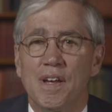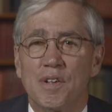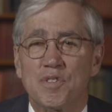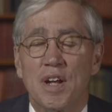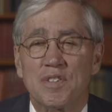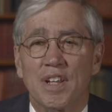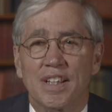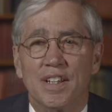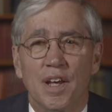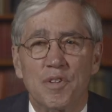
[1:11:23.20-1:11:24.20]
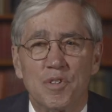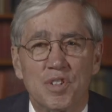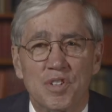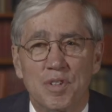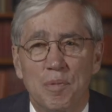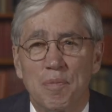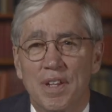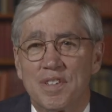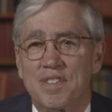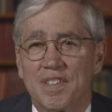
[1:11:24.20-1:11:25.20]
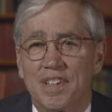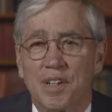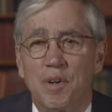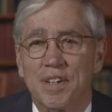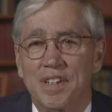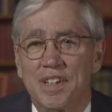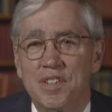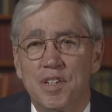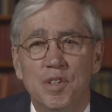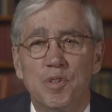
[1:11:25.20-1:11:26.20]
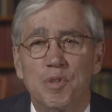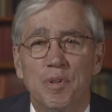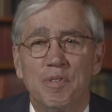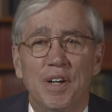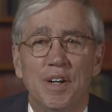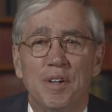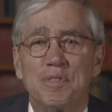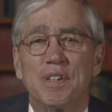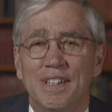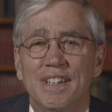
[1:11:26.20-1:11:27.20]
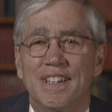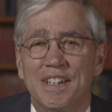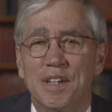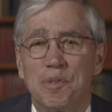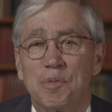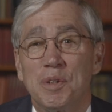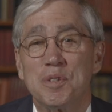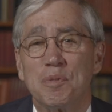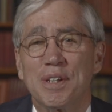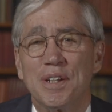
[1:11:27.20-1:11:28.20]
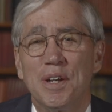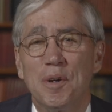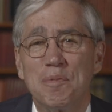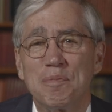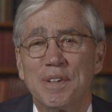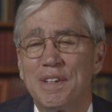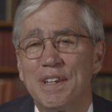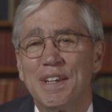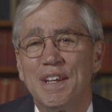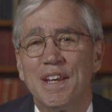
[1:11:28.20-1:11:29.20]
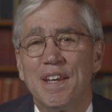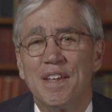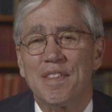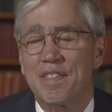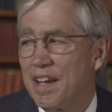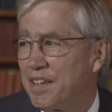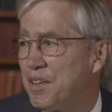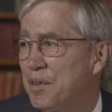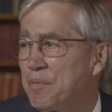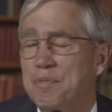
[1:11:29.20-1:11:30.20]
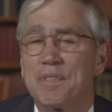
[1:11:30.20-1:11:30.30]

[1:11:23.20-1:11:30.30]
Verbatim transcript: It sounds like another system that's uh, going to continue to evolve. At least we can hope. Thank you.